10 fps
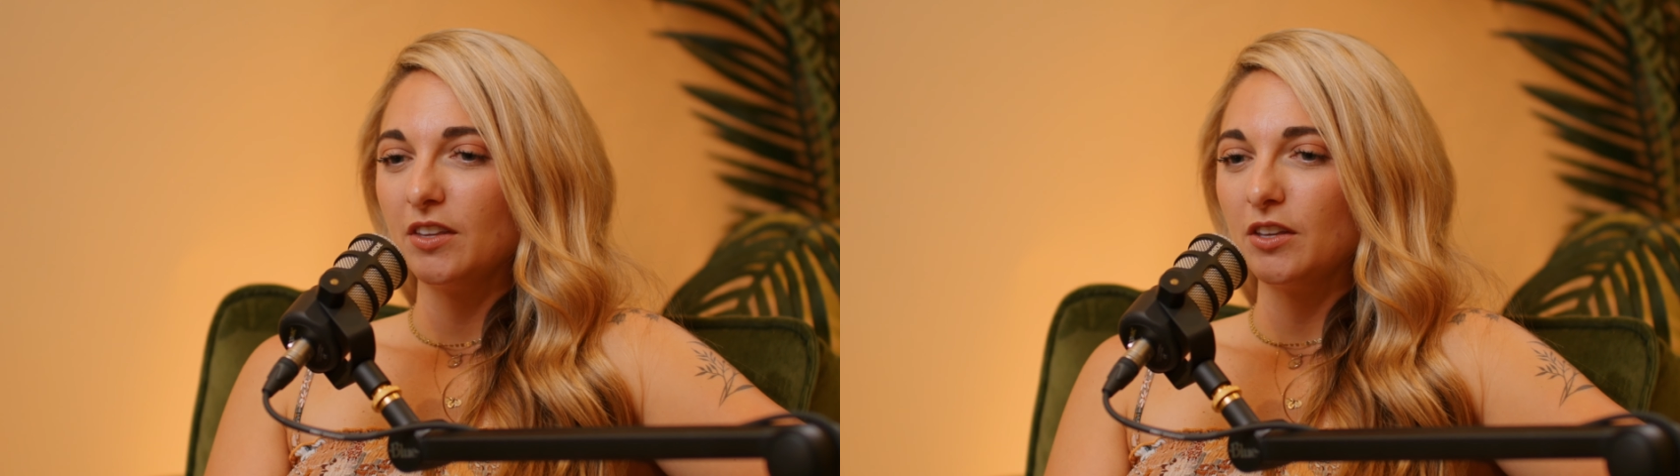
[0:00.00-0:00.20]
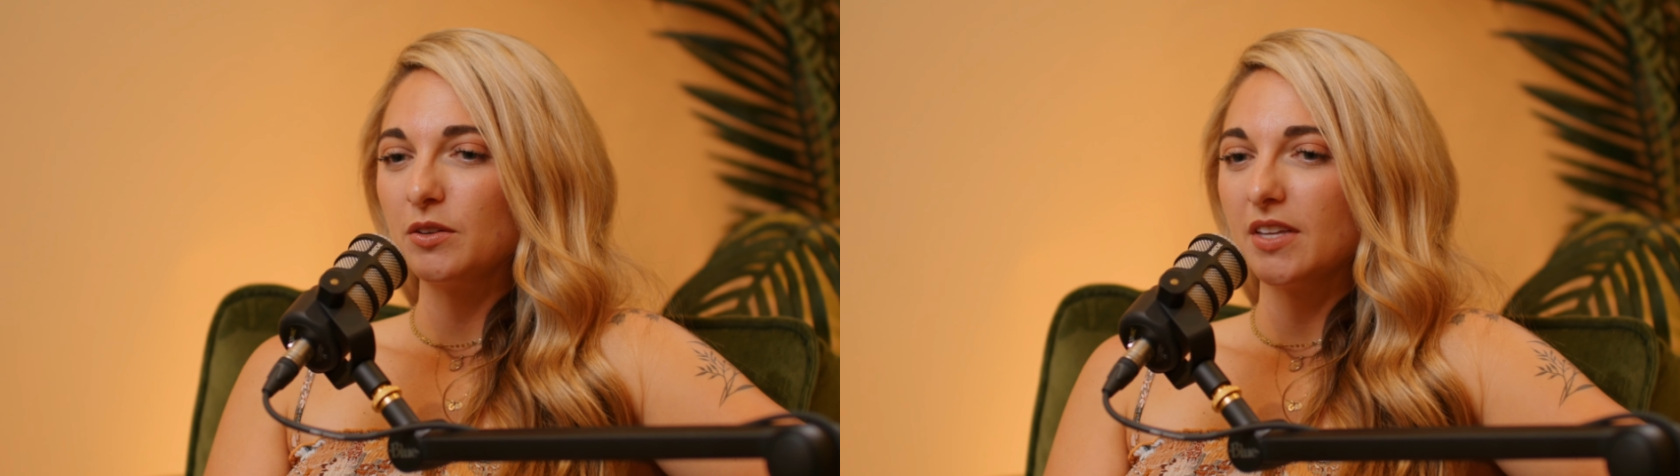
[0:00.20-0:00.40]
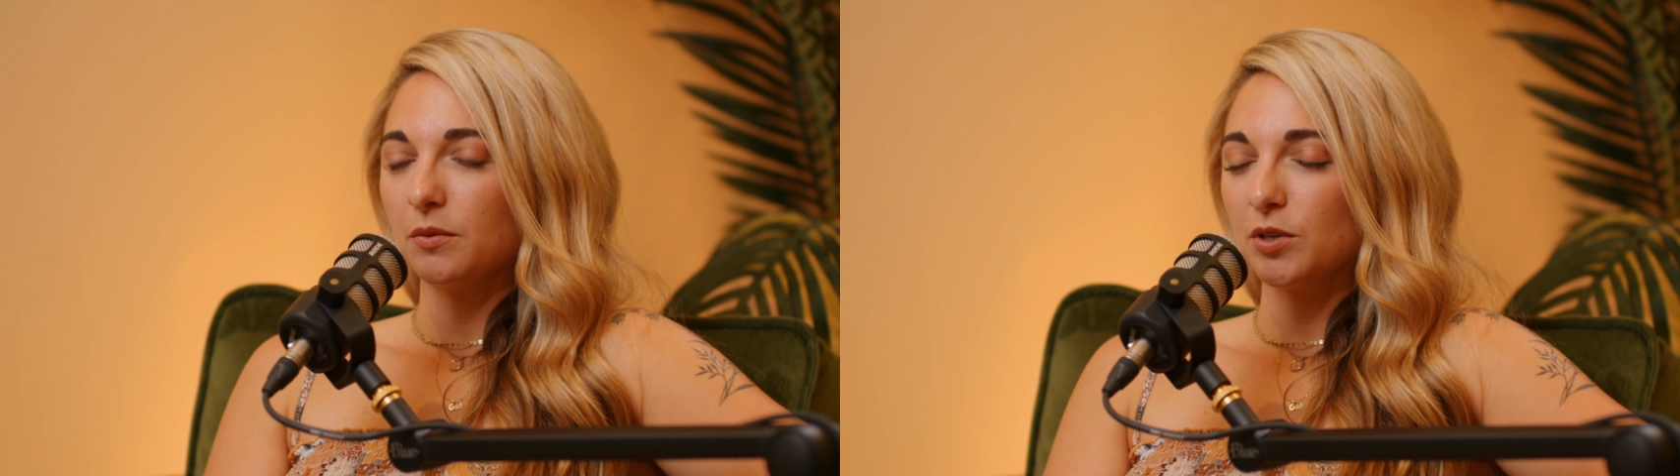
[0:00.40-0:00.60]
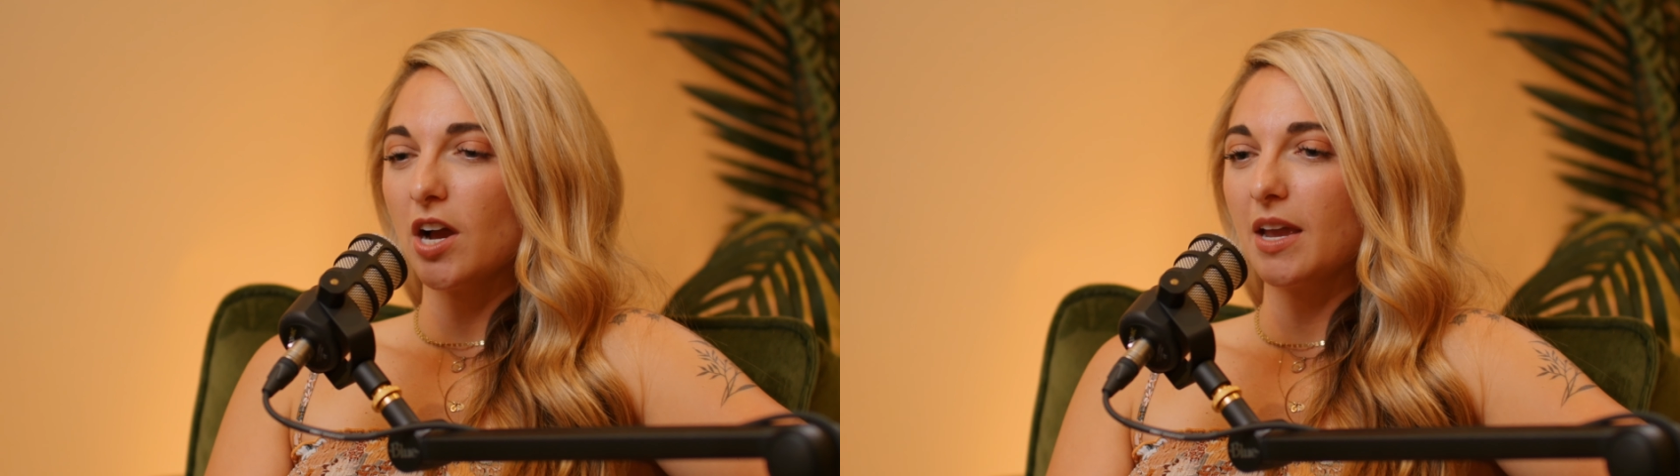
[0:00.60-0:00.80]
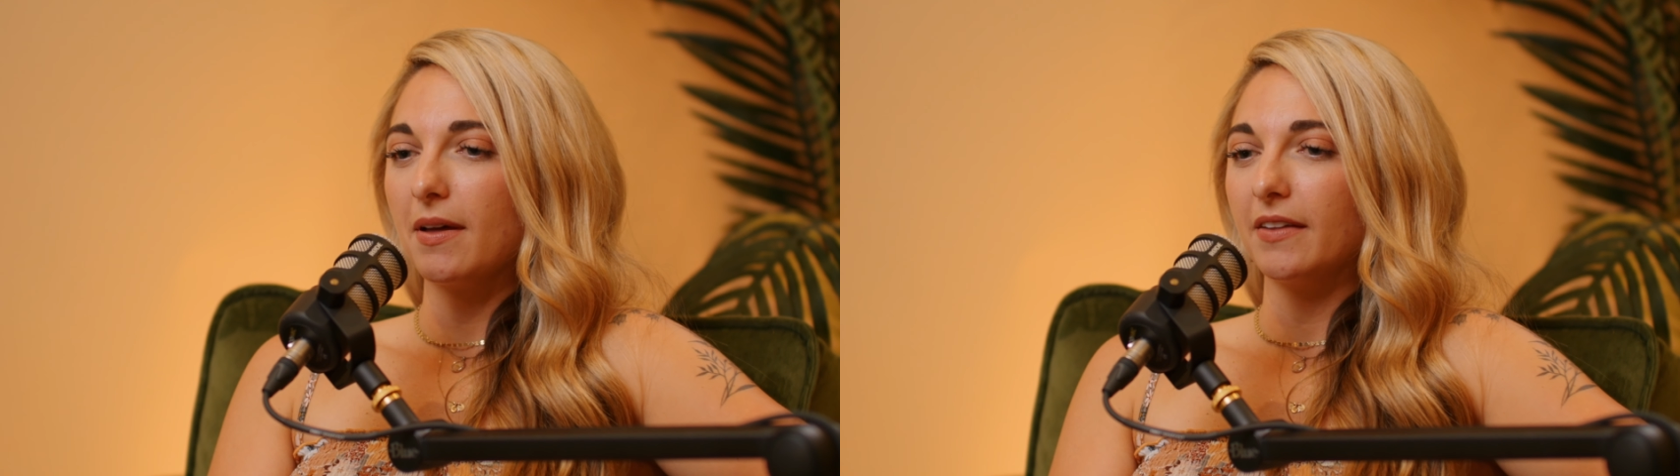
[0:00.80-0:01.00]
you said we're
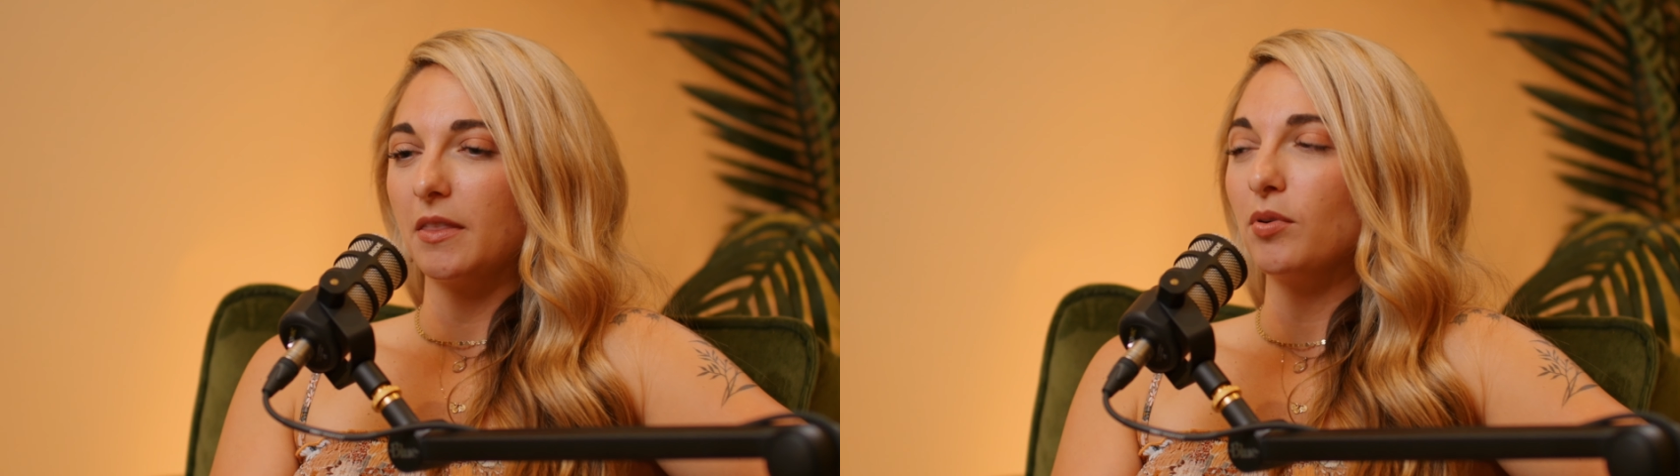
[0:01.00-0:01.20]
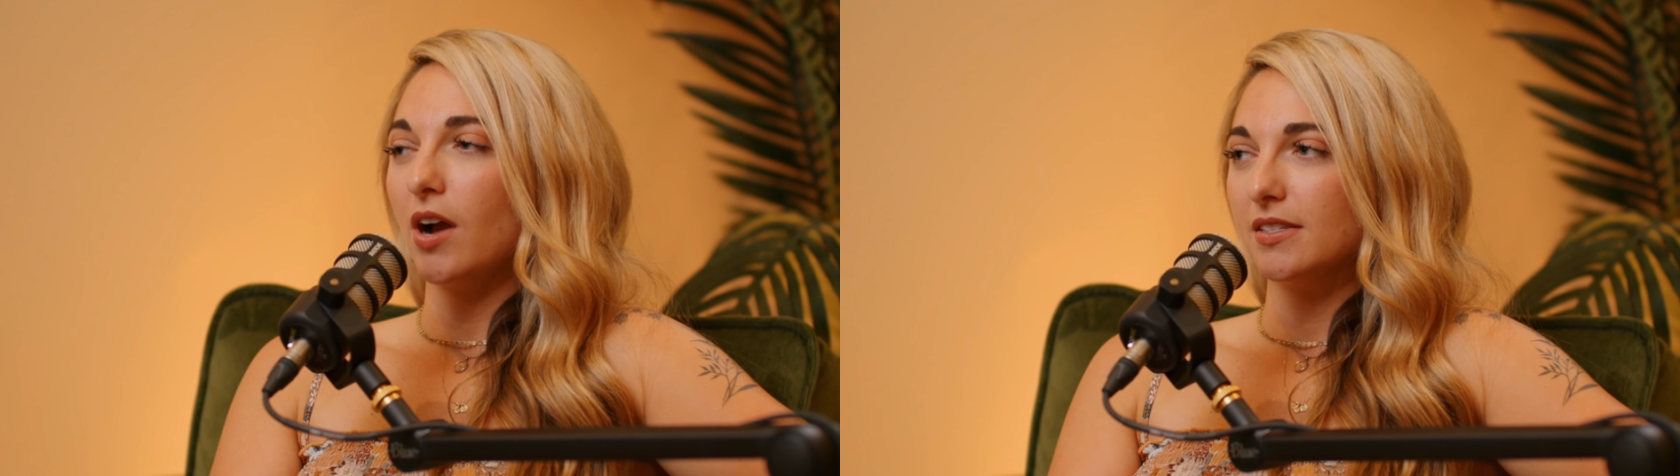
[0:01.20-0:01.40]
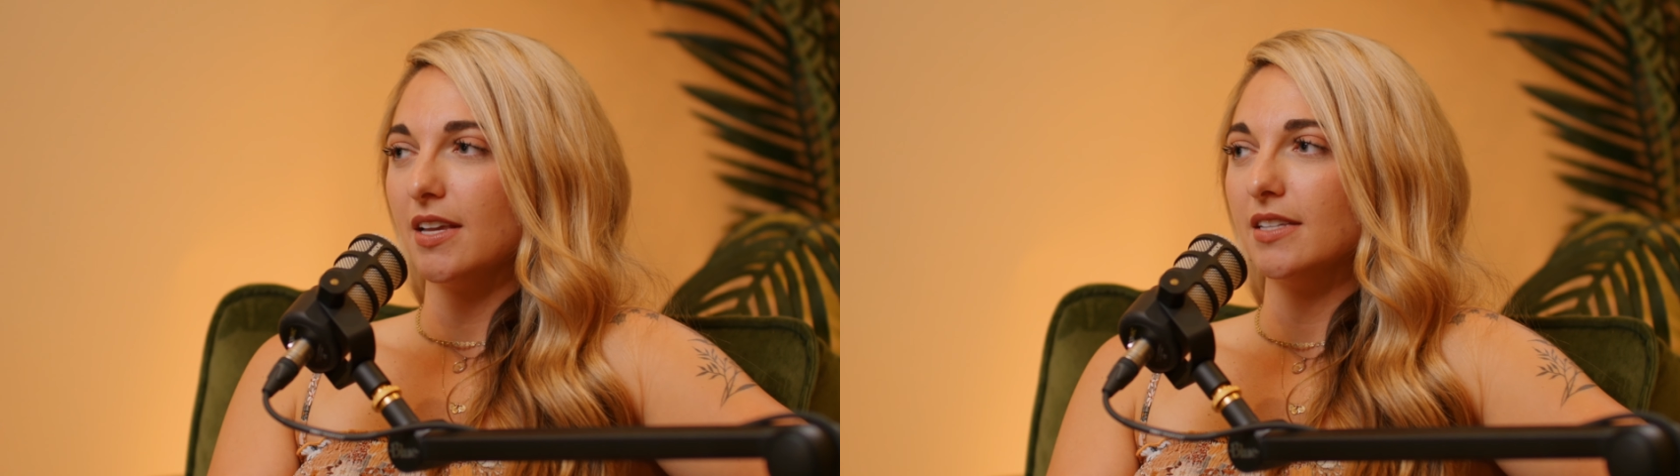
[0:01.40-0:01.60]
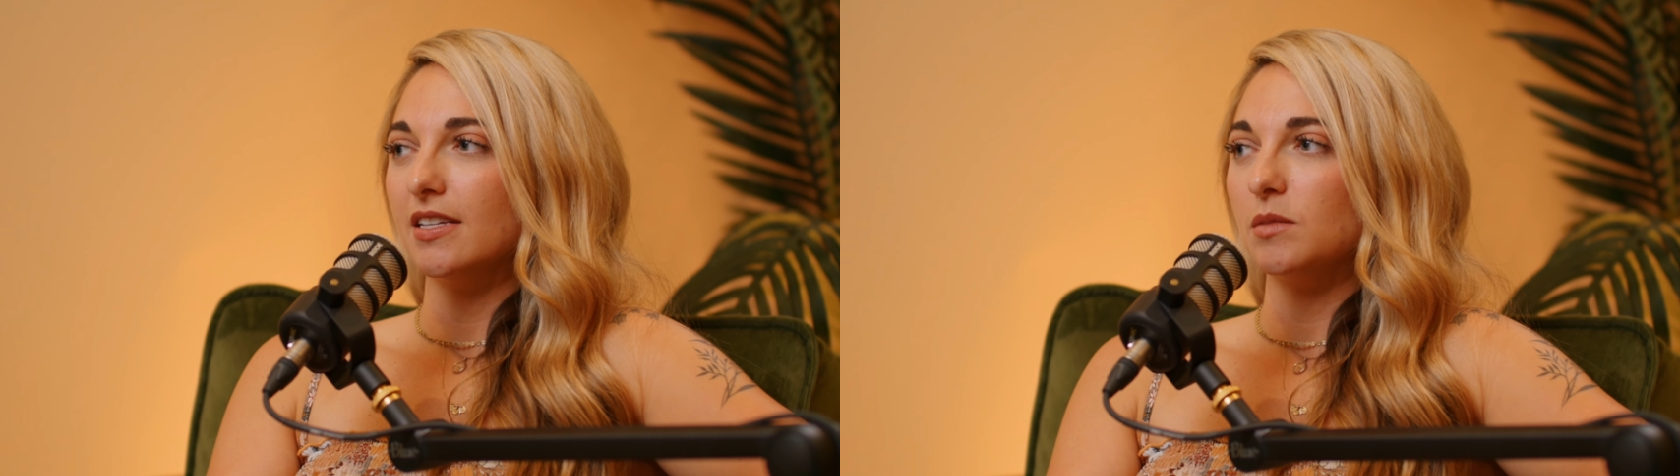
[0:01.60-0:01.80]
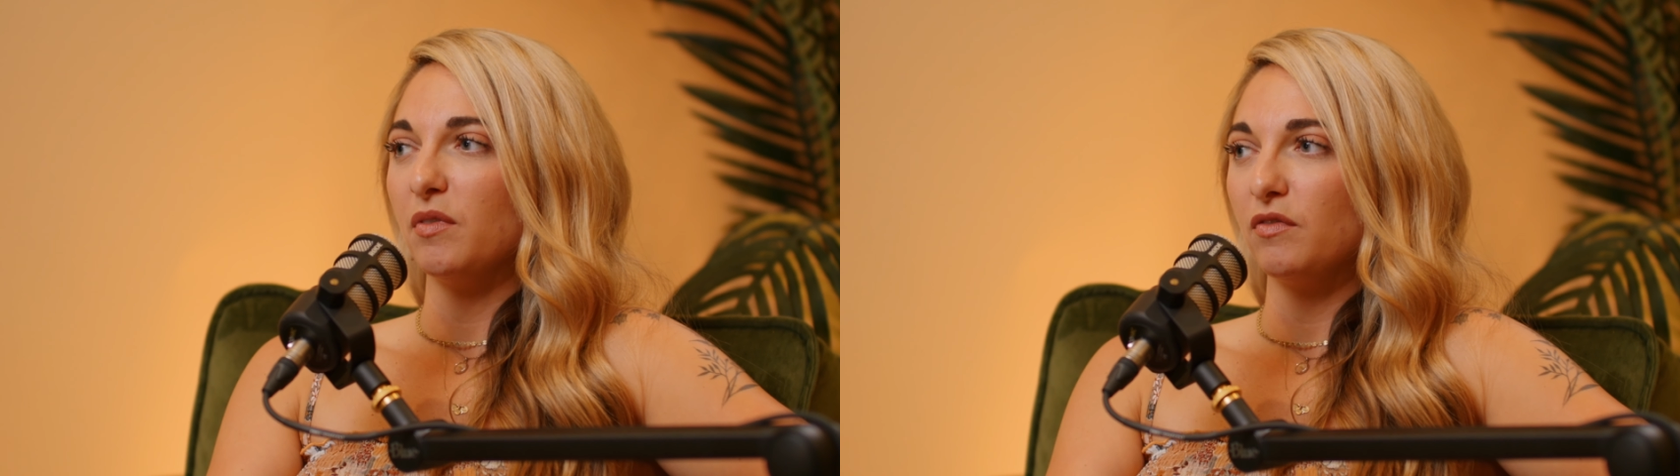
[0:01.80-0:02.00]
talking about like the
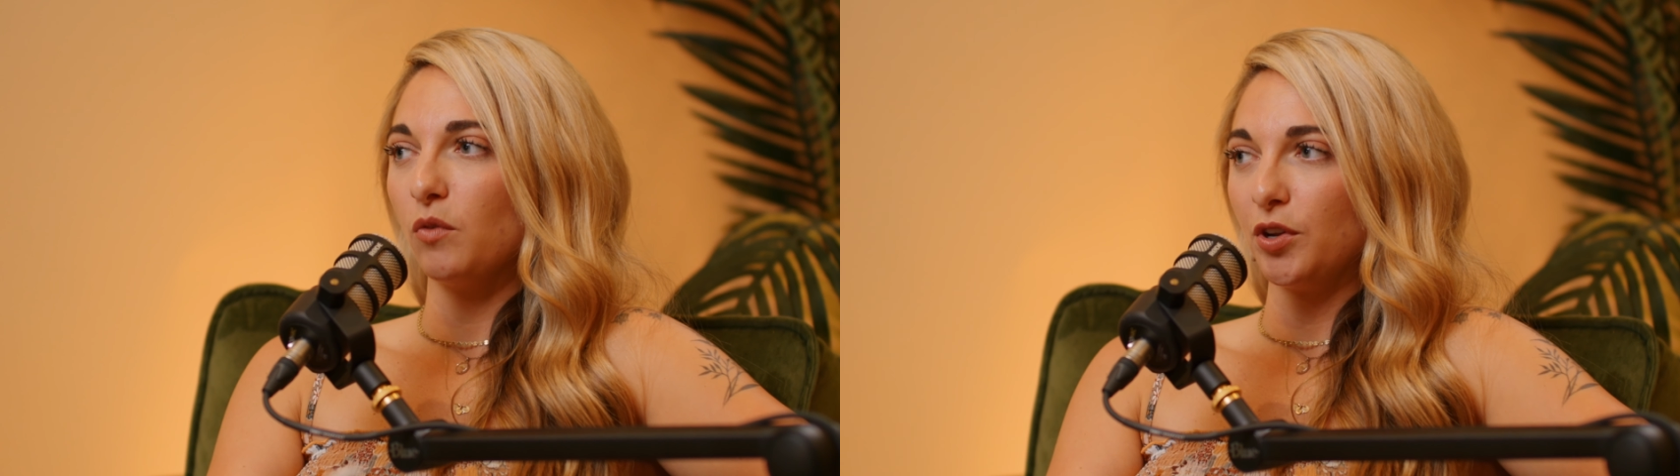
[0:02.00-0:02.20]
processes before